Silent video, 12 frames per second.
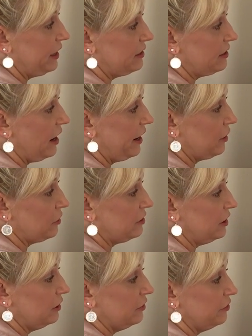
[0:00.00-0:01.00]
his higher
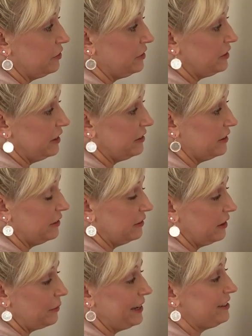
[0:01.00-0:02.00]
self doesn't,
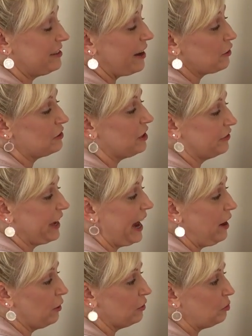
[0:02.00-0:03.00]
I mean, his higher self
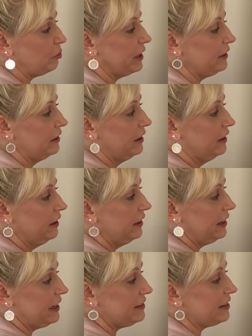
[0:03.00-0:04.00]
cares, but
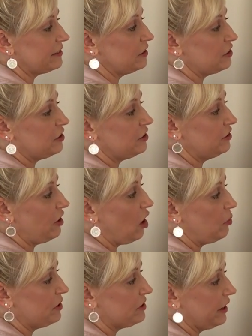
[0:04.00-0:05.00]
it doesn't
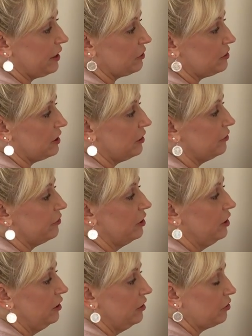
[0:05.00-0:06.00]
stop his higher self
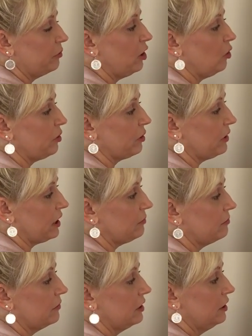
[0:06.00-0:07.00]
from helping me.
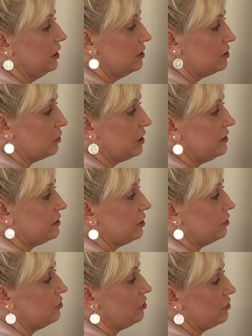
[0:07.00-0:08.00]
So he
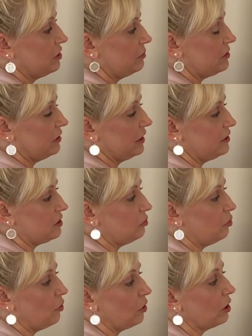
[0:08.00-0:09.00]
still shows up to lend
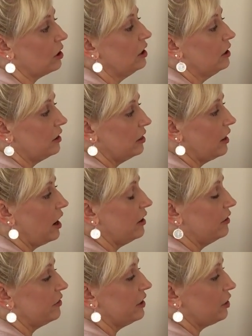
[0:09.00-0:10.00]
support,
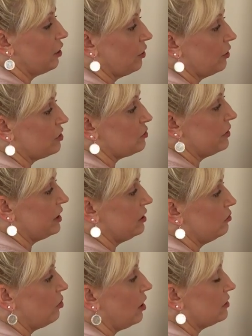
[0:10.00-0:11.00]
love,
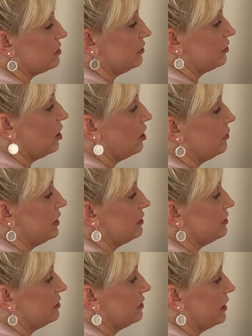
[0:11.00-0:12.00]
encouragement, positive
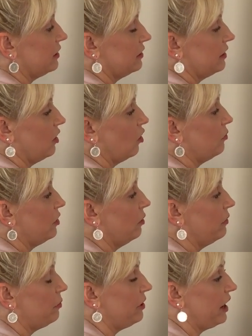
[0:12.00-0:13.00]
comments, and help me
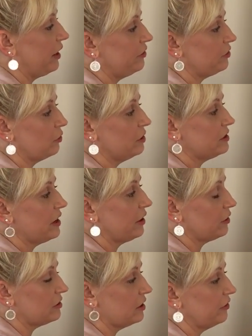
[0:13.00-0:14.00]
on my path. So his
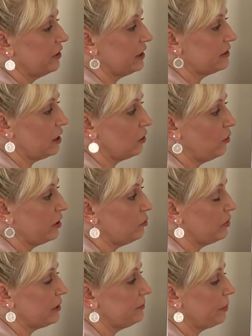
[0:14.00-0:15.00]
higher self hangs out quite
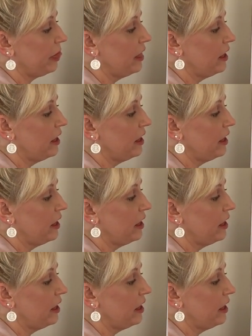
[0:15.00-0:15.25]
a bit.